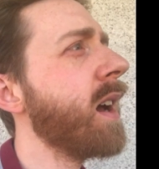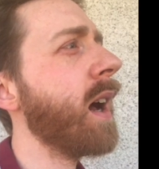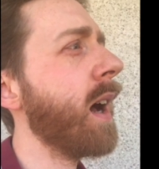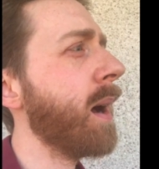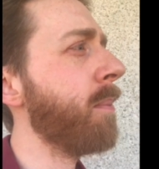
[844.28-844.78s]

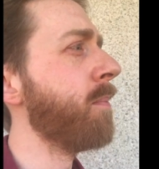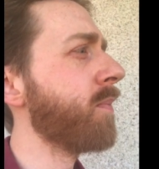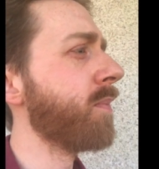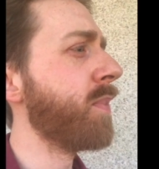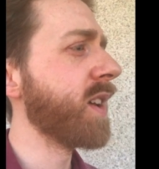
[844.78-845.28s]

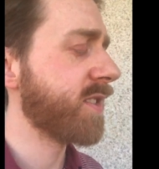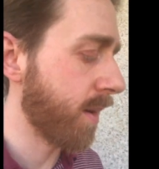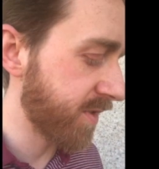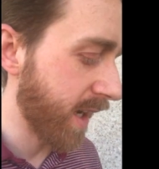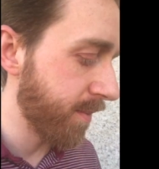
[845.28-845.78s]
but
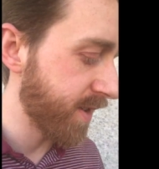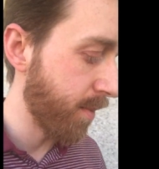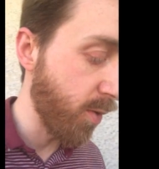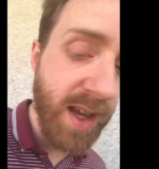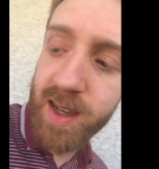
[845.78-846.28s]
sometimes
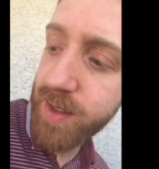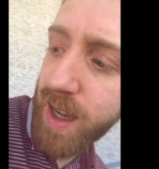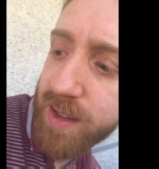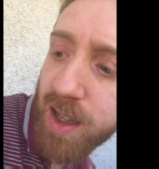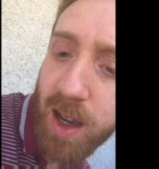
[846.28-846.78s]
I'm awake at
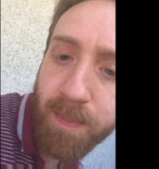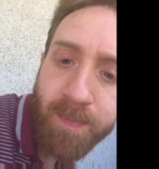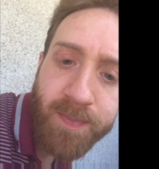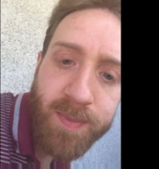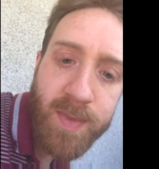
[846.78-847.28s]
that time,
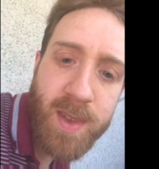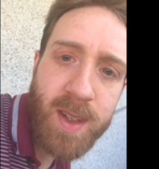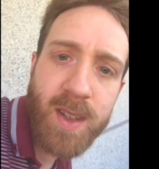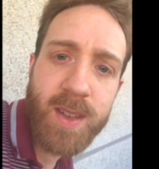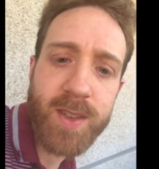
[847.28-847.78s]

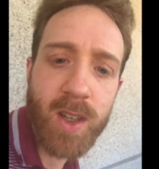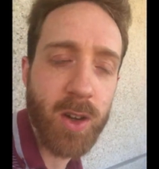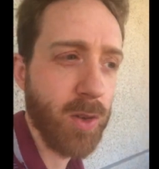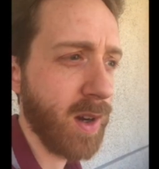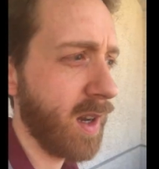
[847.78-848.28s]

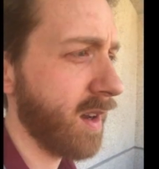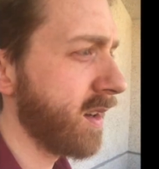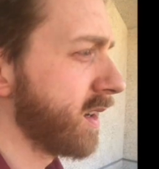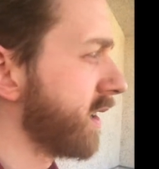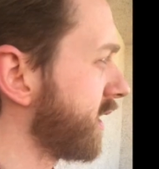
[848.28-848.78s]
so
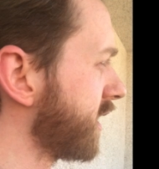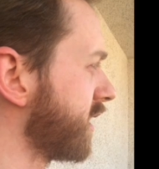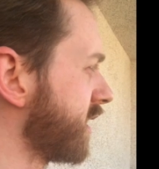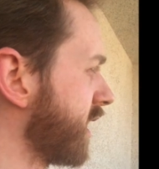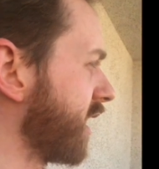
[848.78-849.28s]

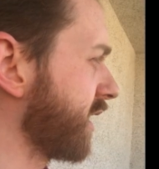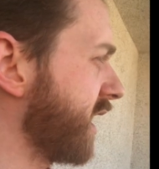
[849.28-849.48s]
I'll